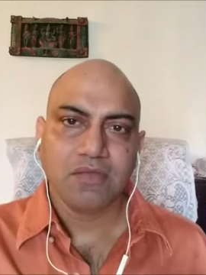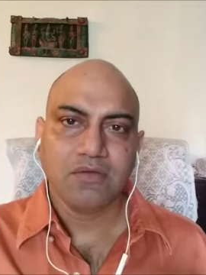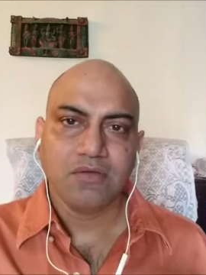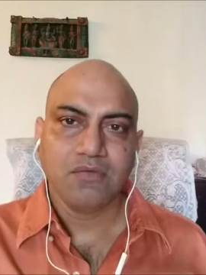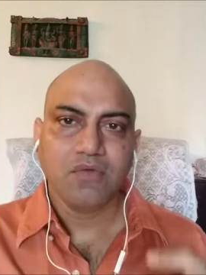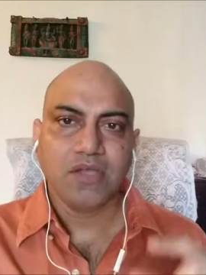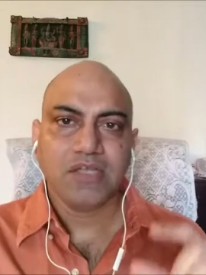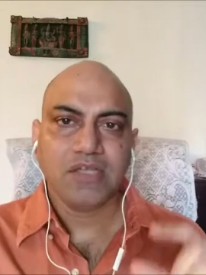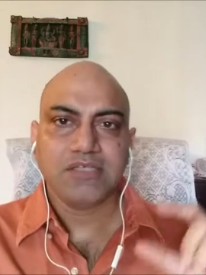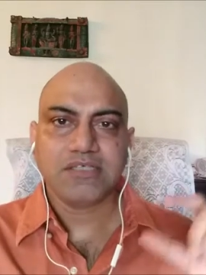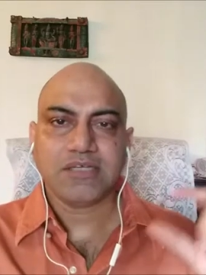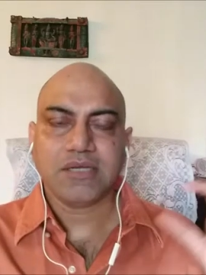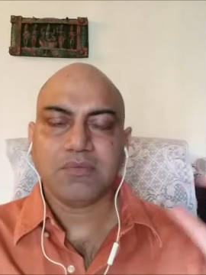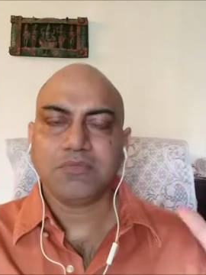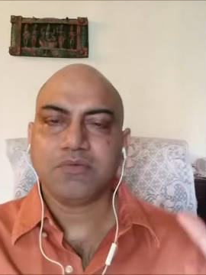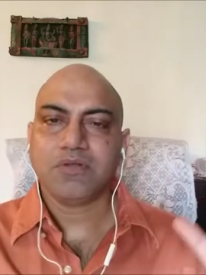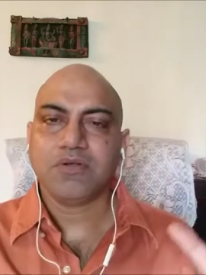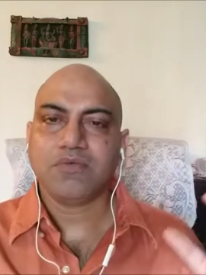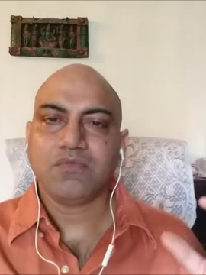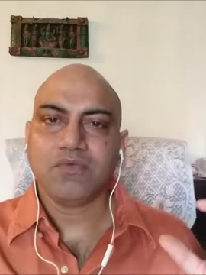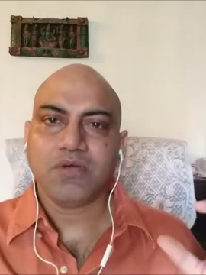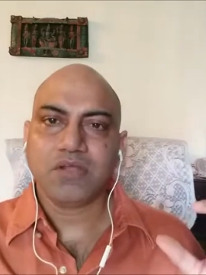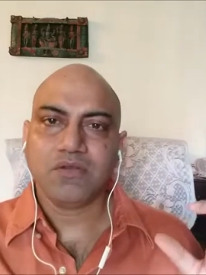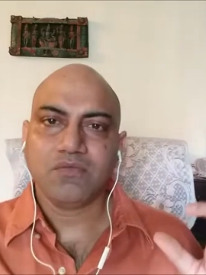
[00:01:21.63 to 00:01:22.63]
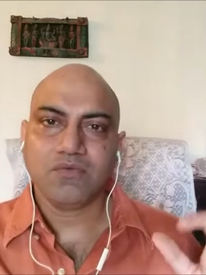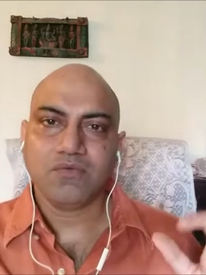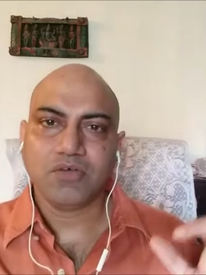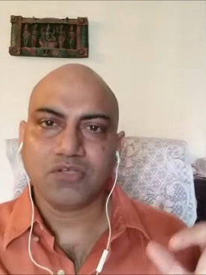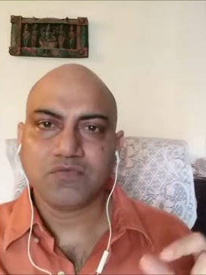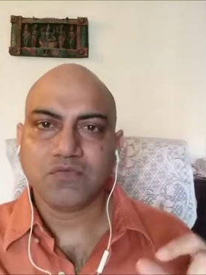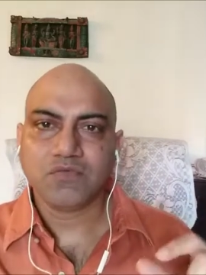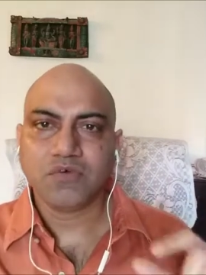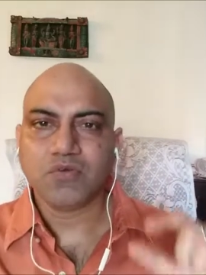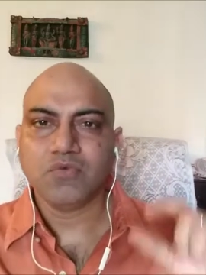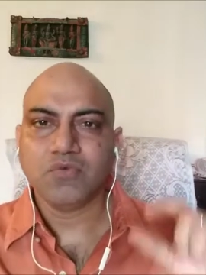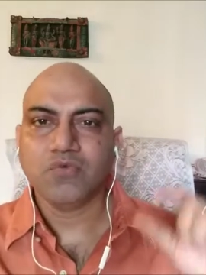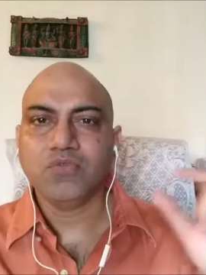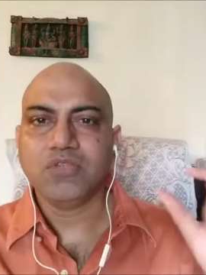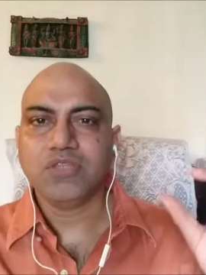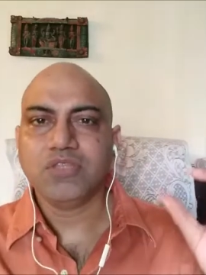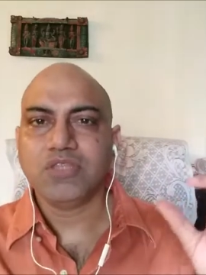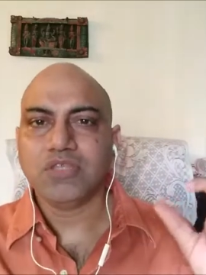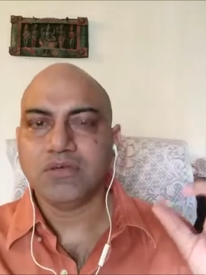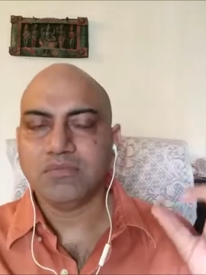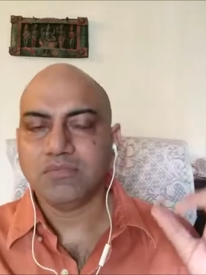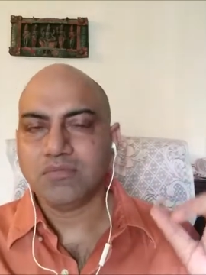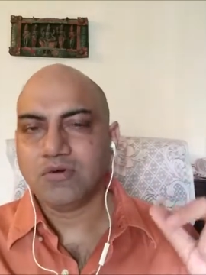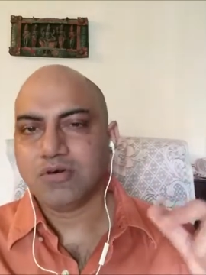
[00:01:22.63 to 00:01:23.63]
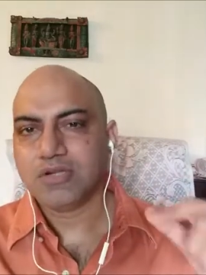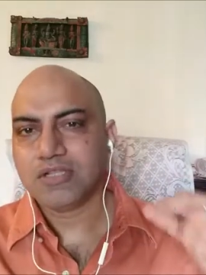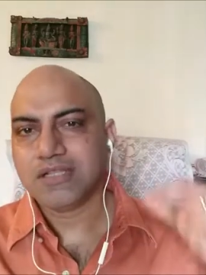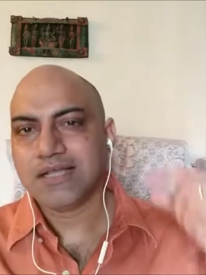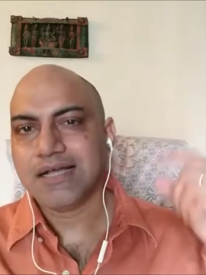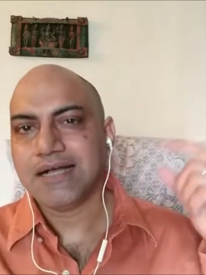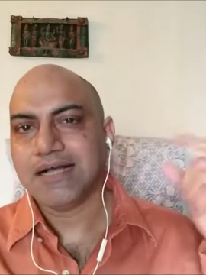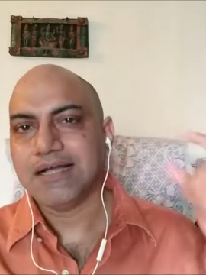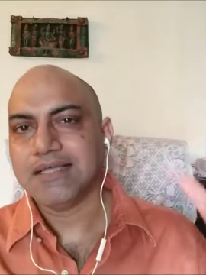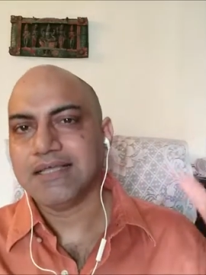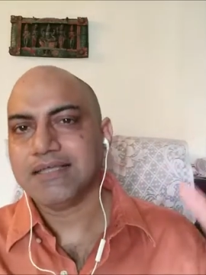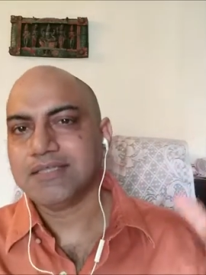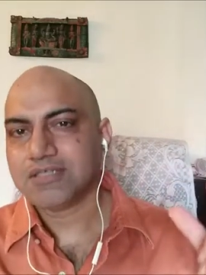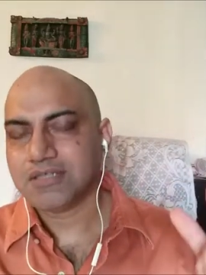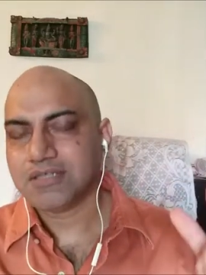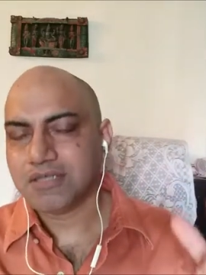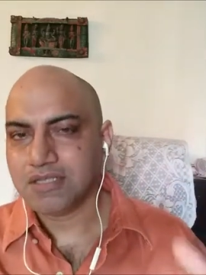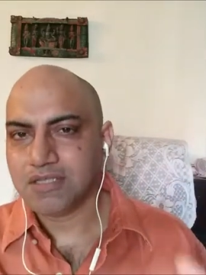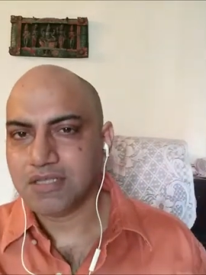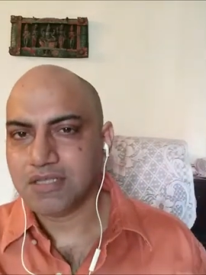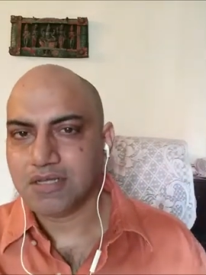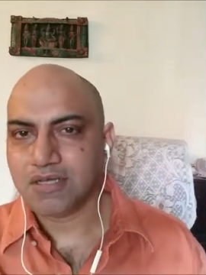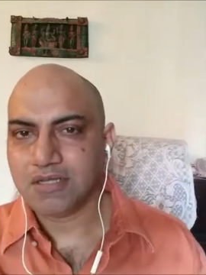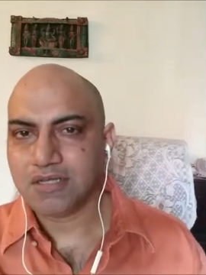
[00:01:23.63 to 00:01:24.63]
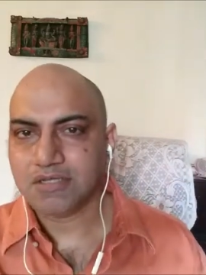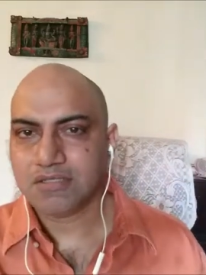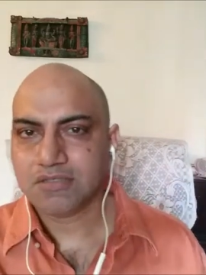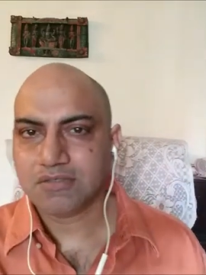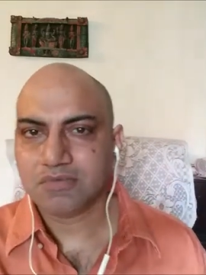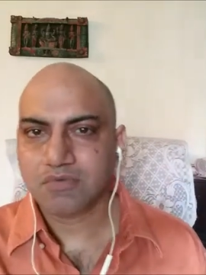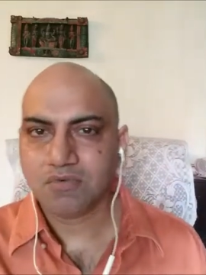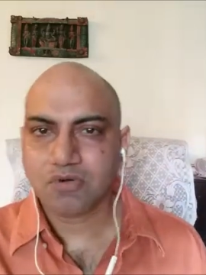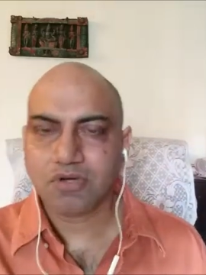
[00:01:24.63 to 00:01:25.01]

while chapter 1 was for uttam or the highest adhikaris.